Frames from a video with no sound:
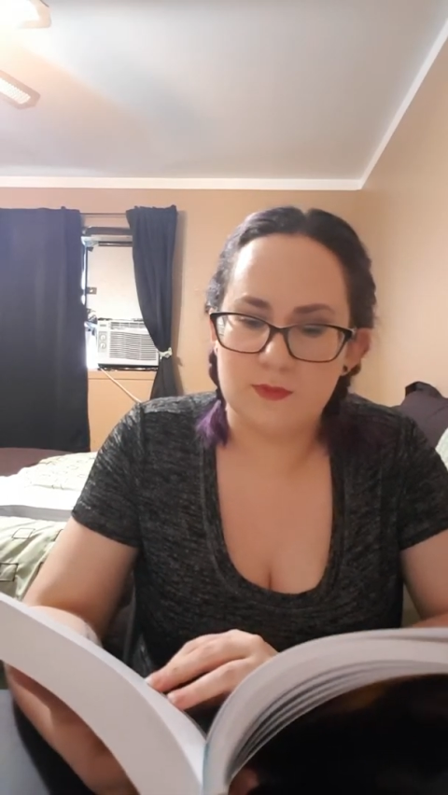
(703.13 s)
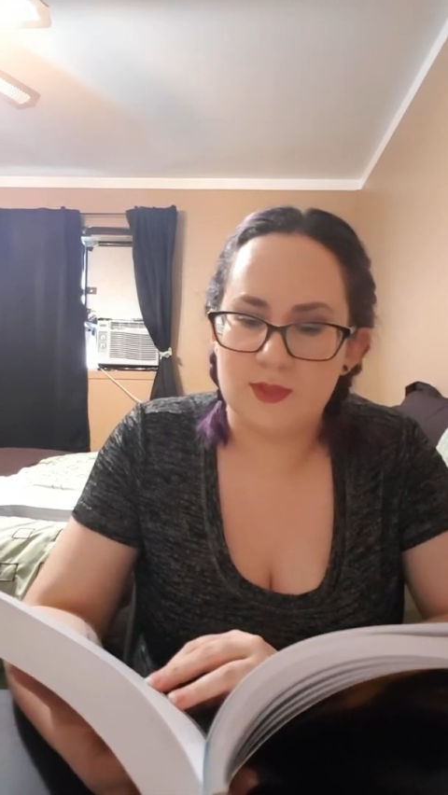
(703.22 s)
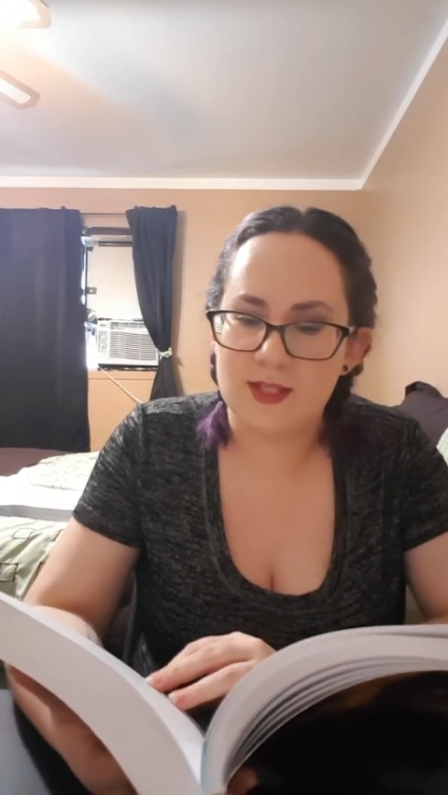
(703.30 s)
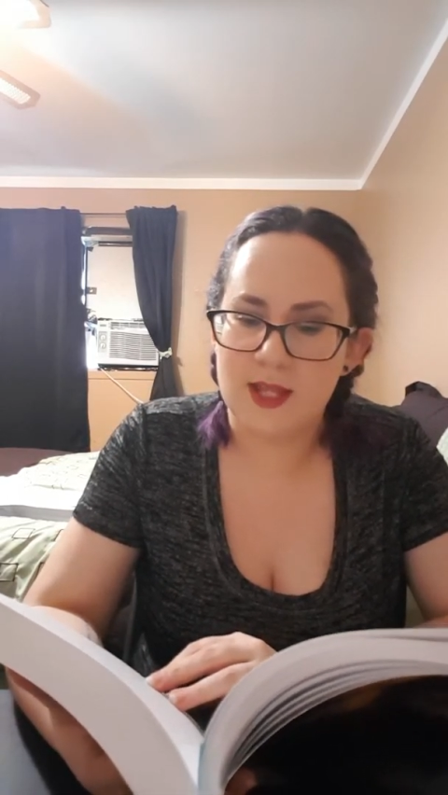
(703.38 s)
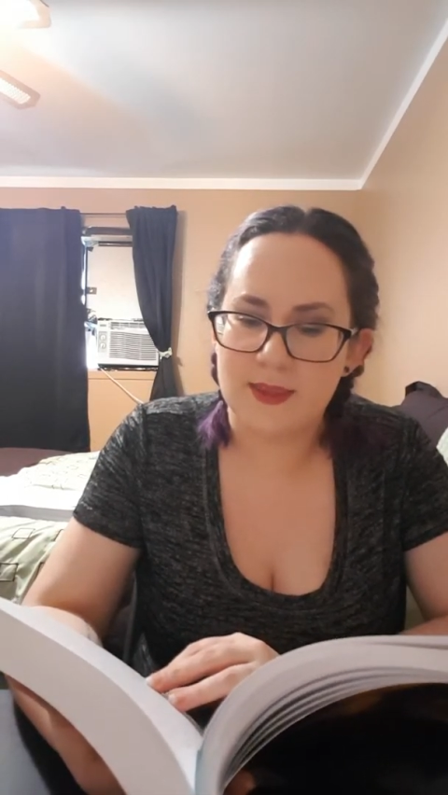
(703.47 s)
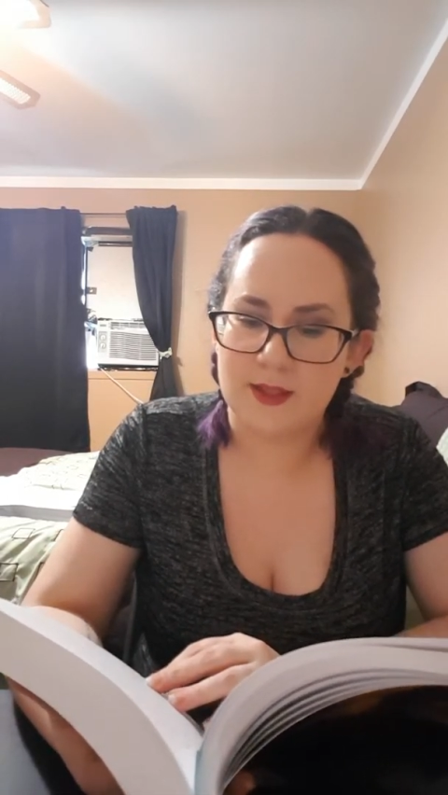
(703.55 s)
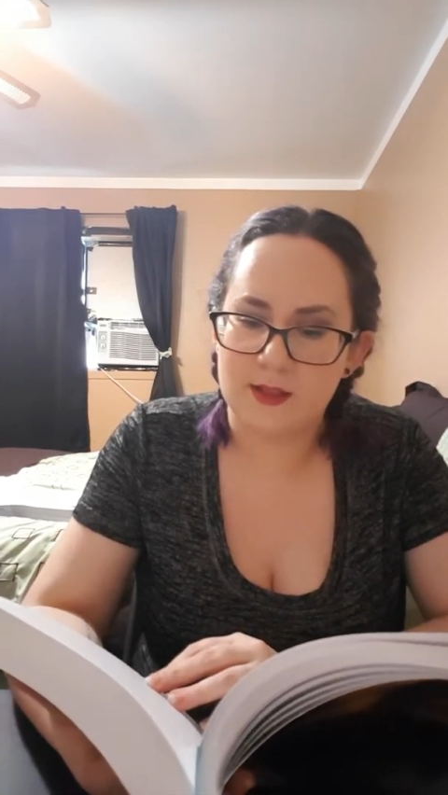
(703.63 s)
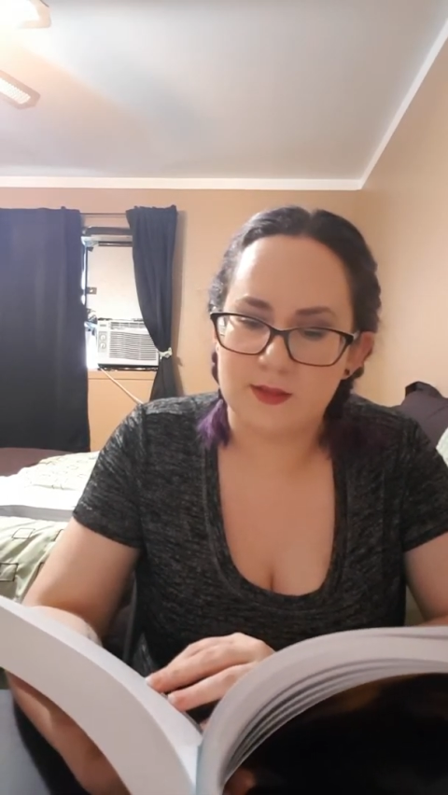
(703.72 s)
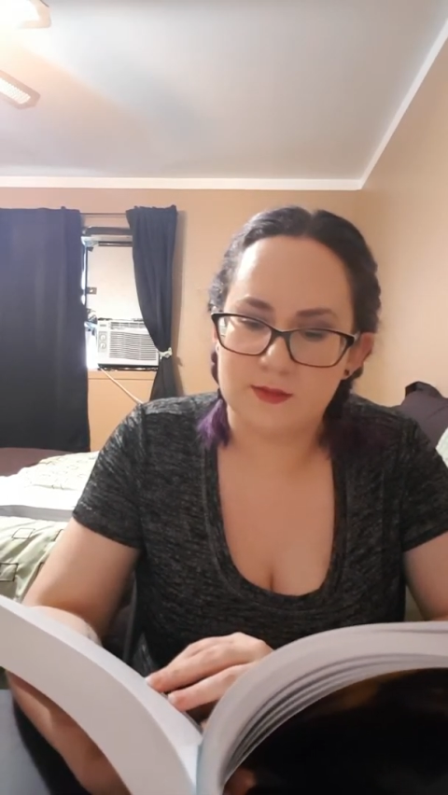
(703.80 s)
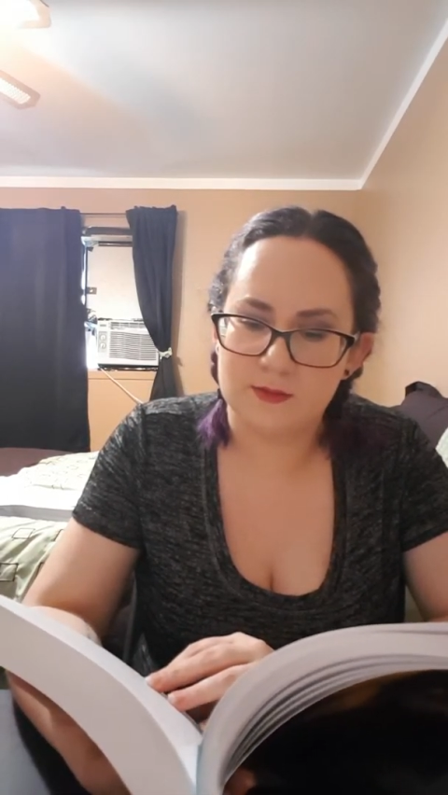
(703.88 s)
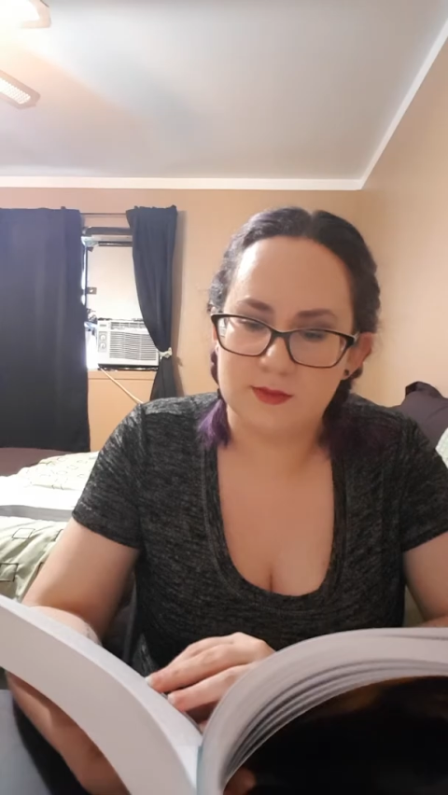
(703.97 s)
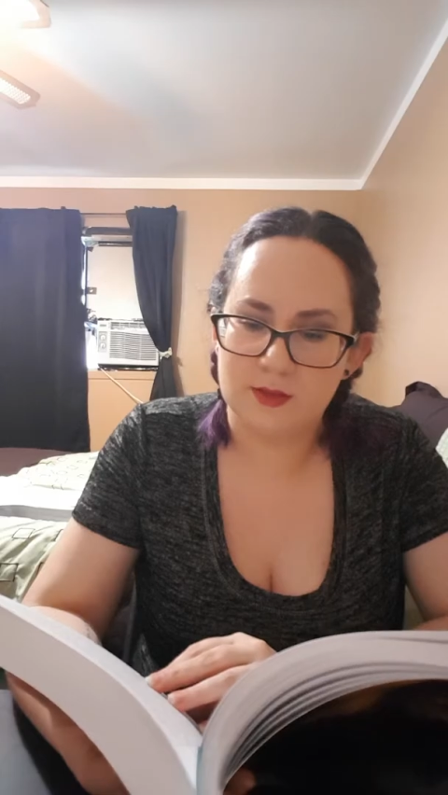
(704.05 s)
Nothing.
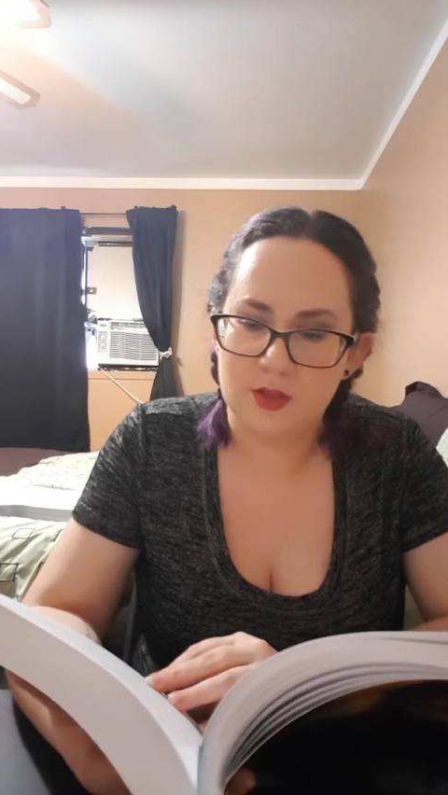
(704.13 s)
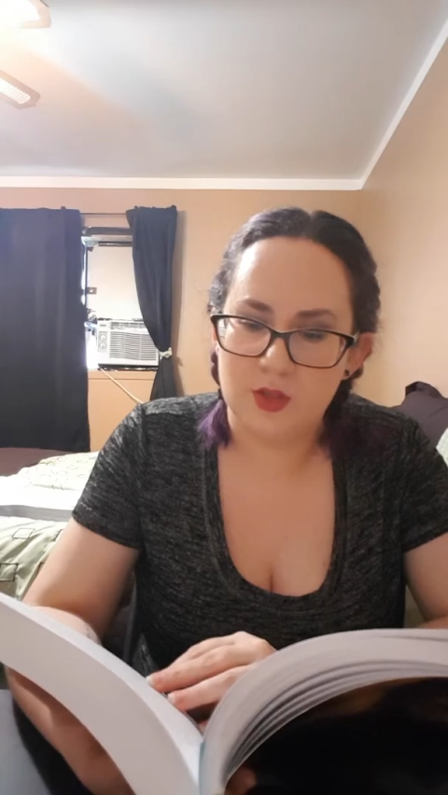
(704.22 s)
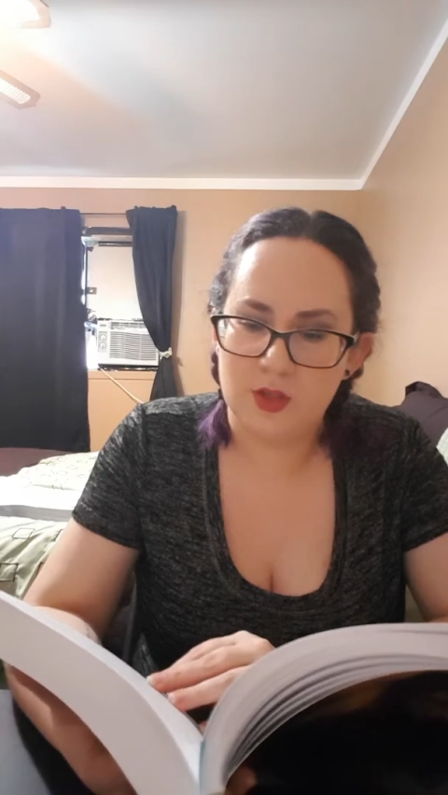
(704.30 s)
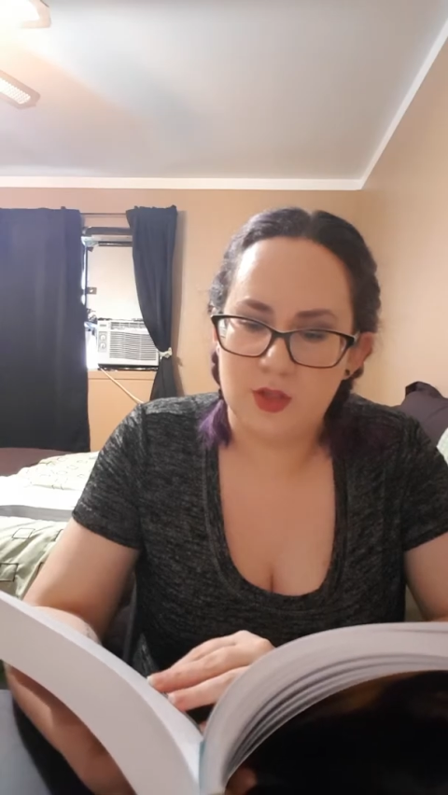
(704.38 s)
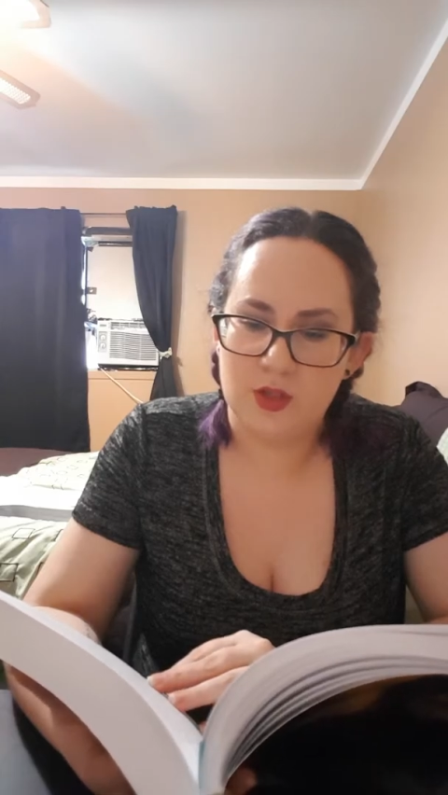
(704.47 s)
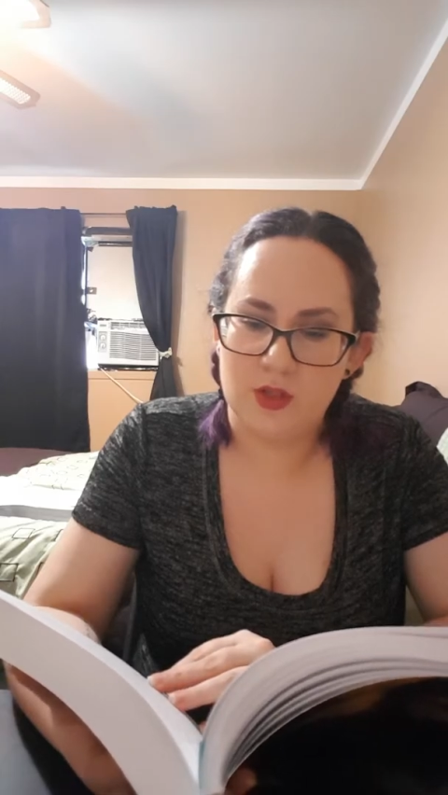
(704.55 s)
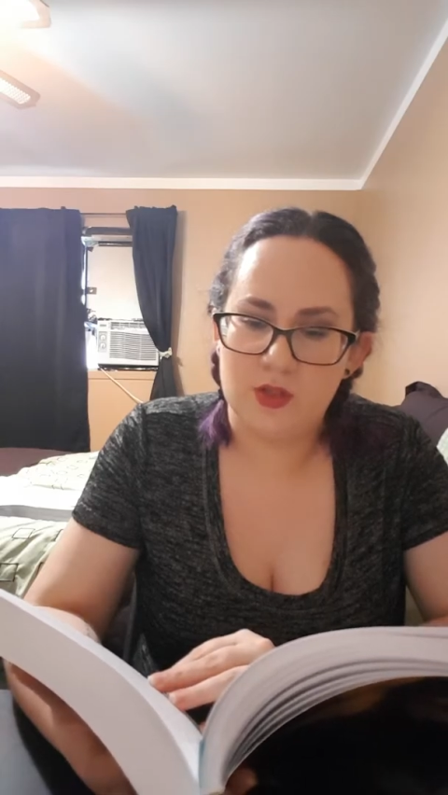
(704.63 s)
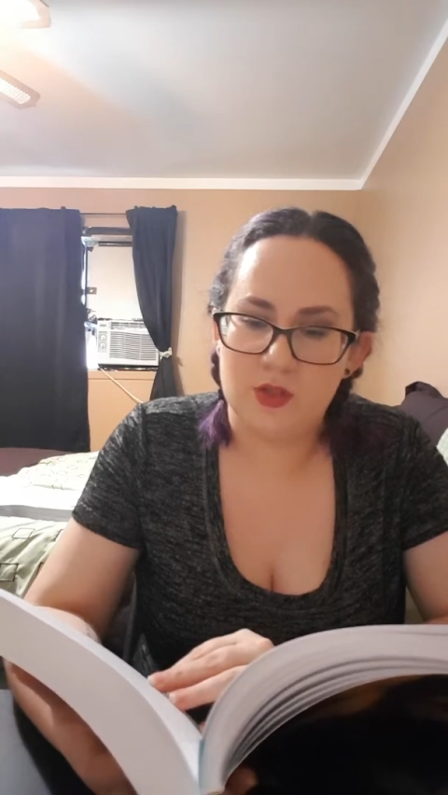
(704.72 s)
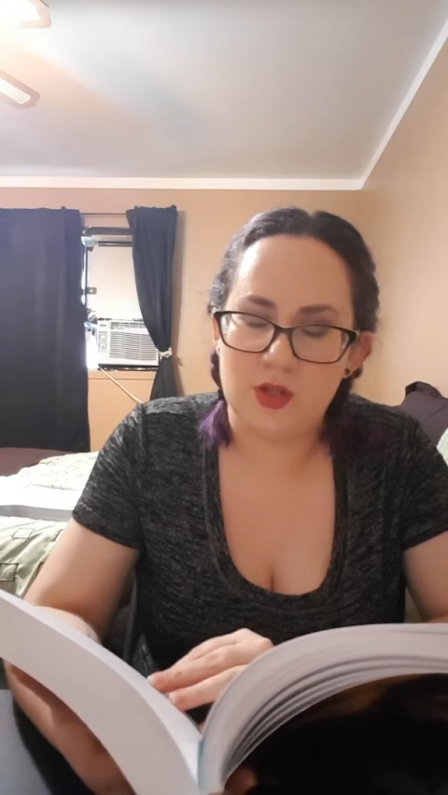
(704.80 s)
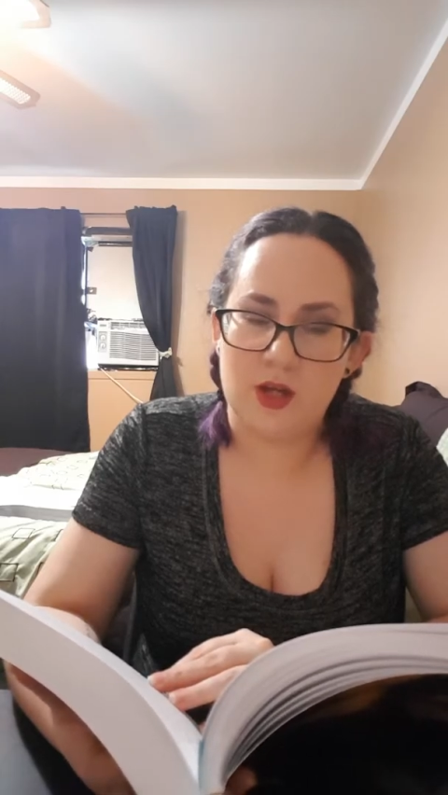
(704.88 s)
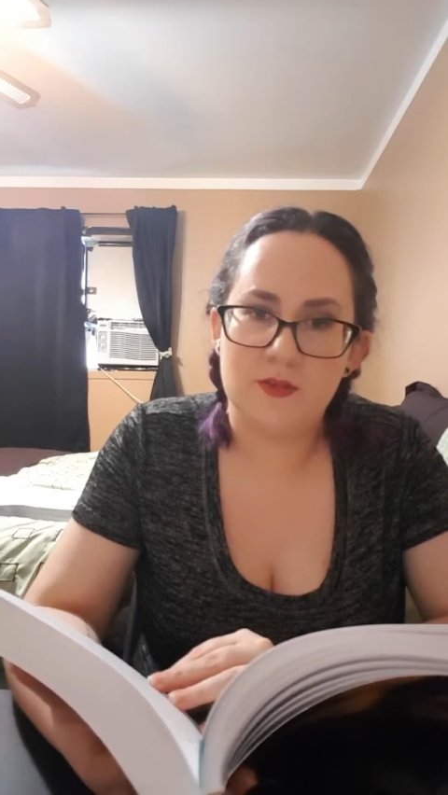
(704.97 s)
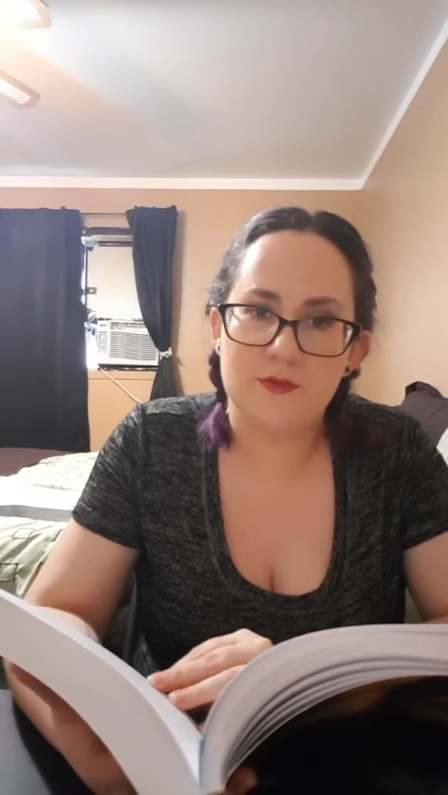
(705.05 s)
Not a